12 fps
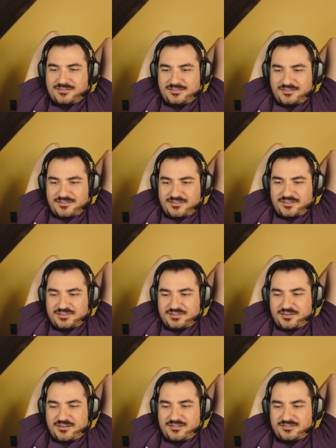This
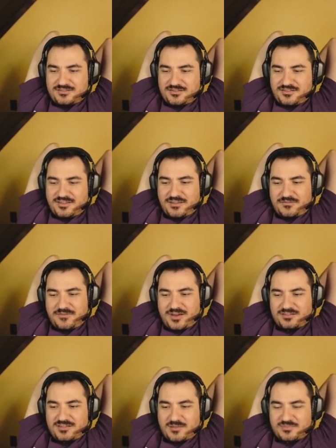card is going to get
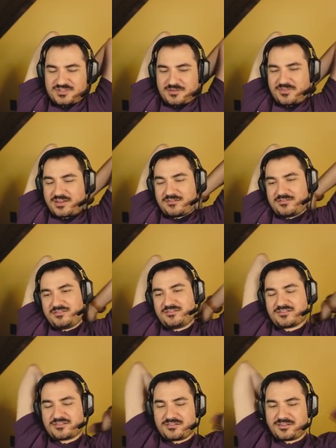fucked up somehow, and
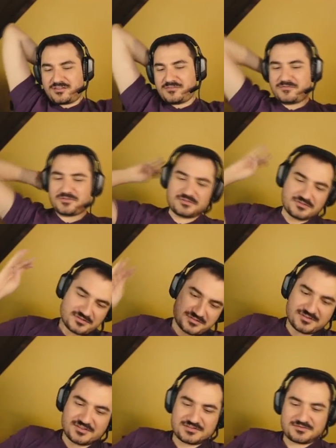you're going to get a full
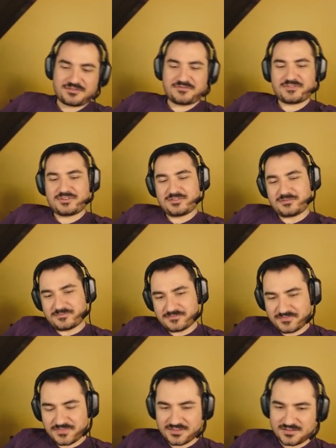dust refund.
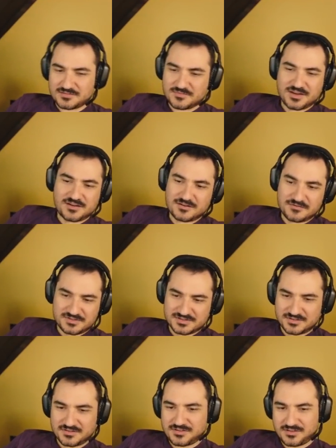Doesn't matter if it's
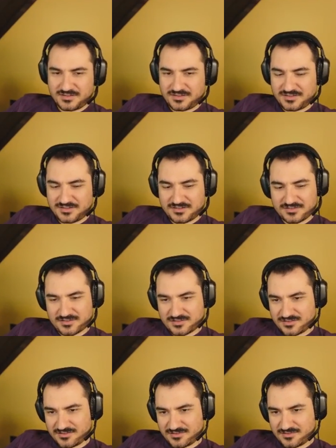good or not. It's
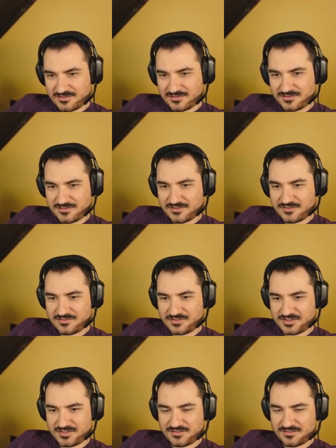just turn
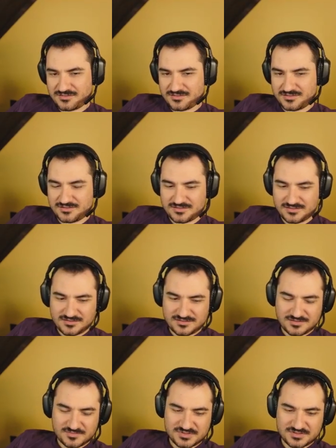shit is
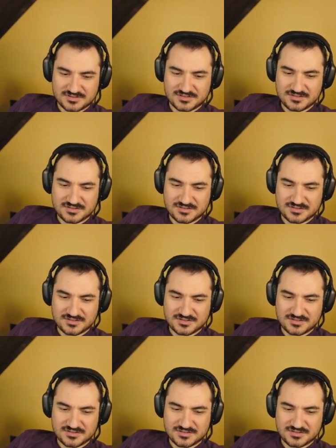absurd.